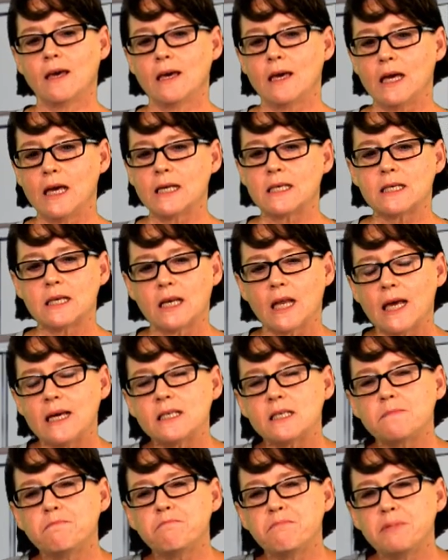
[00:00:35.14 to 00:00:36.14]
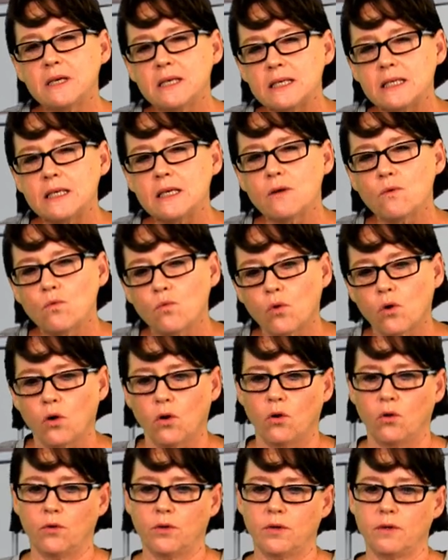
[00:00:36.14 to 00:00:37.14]
In today's busy
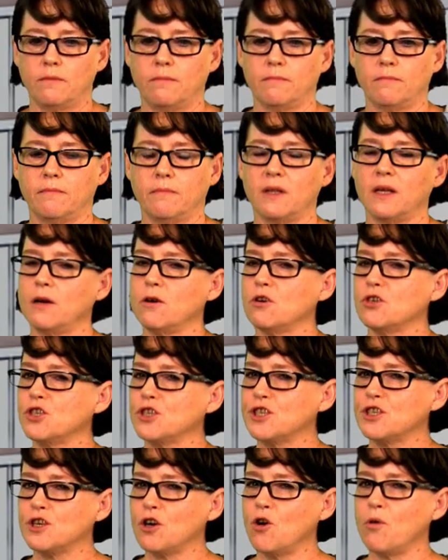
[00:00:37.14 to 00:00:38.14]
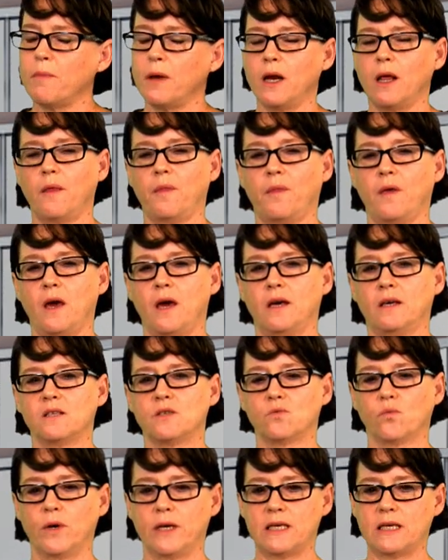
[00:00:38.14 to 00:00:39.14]
world, there are so many things
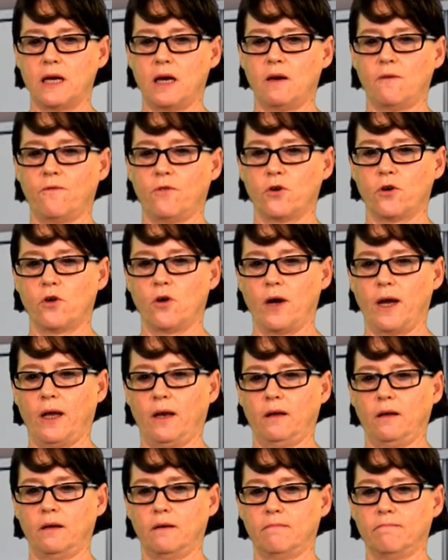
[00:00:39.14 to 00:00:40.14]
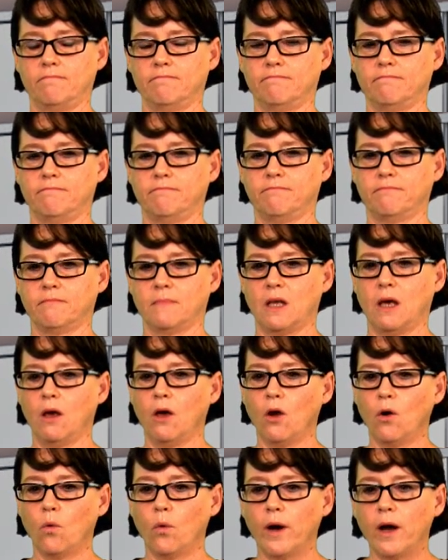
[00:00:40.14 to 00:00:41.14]
we take for granted.
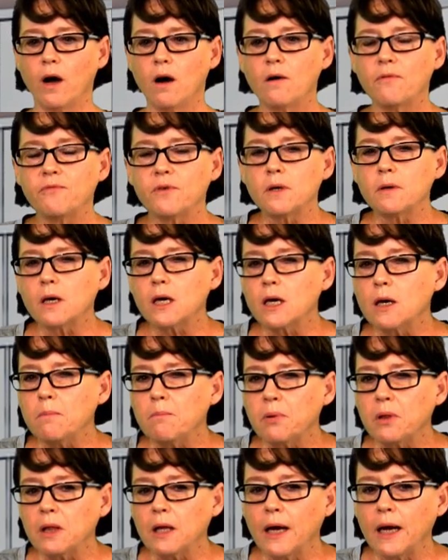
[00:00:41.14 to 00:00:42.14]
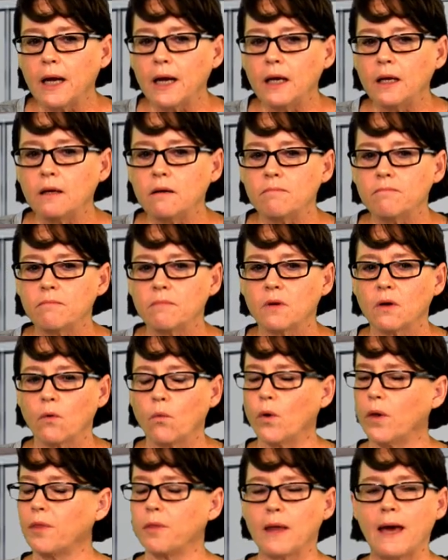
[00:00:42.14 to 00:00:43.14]
We often complain
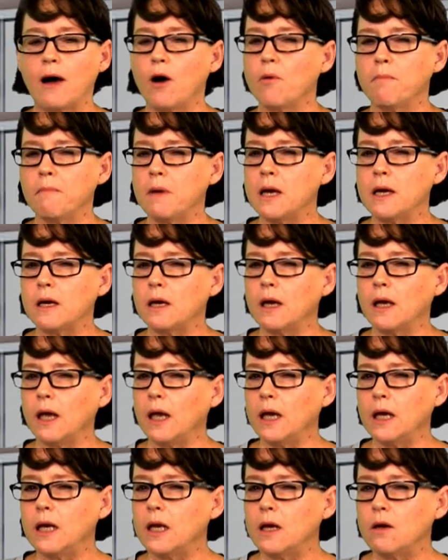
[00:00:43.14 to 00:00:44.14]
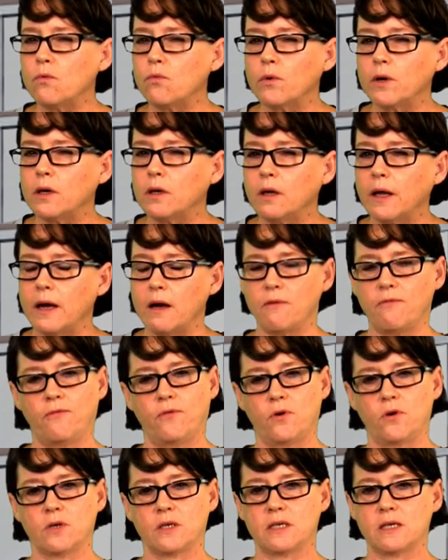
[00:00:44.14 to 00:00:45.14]
without making any real
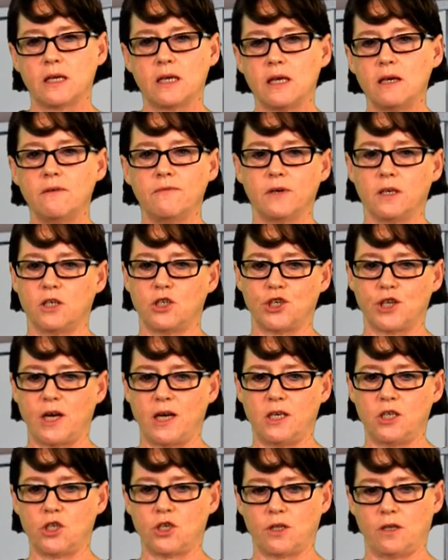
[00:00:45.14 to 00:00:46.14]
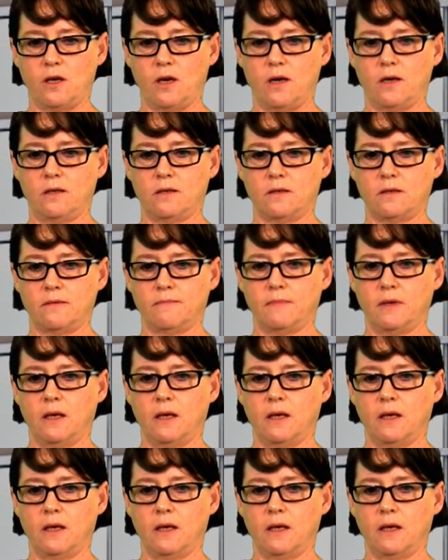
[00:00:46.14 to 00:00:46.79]
effort to even change things.